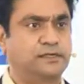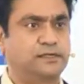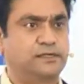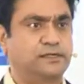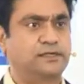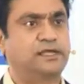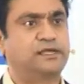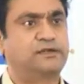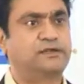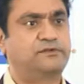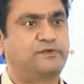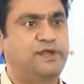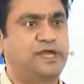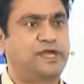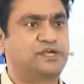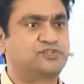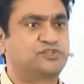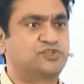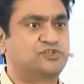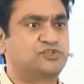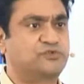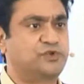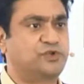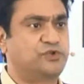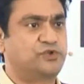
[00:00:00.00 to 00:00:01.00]

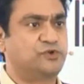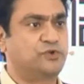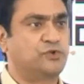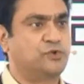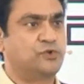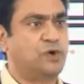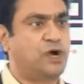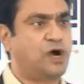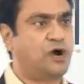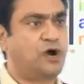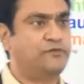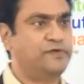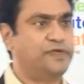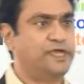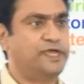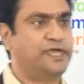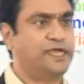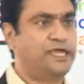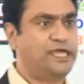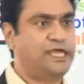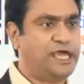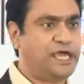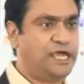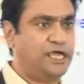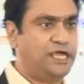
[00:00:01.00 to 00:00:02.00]
interactions we do, how we
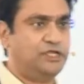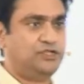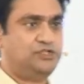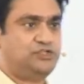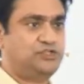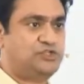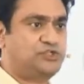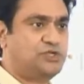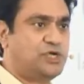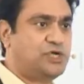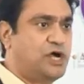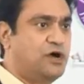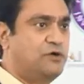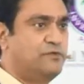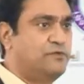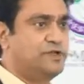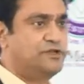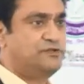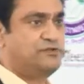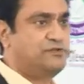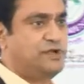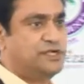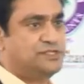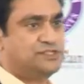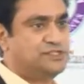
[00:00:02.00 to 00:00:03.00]
engage, how we
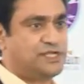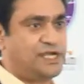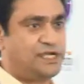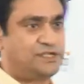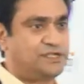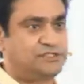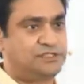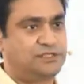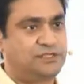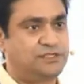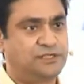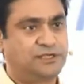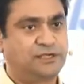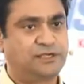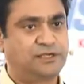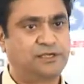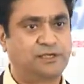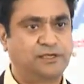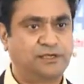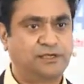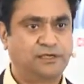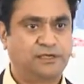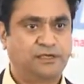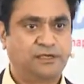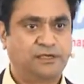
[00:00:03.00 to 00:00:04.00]
transact,
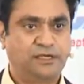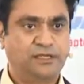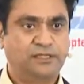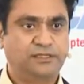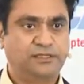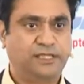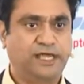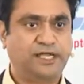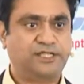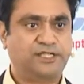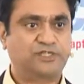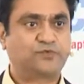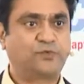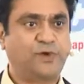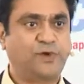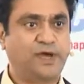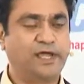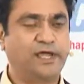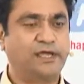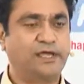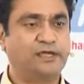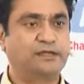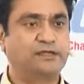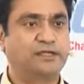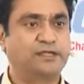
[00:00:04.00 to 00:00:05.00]
and that's
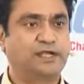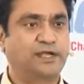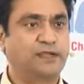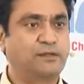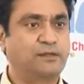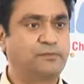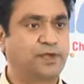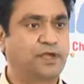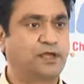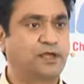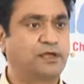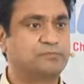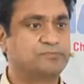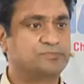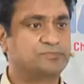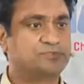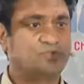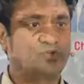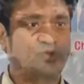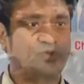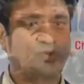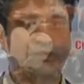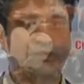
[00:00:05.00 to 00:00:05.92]
why data becomes sort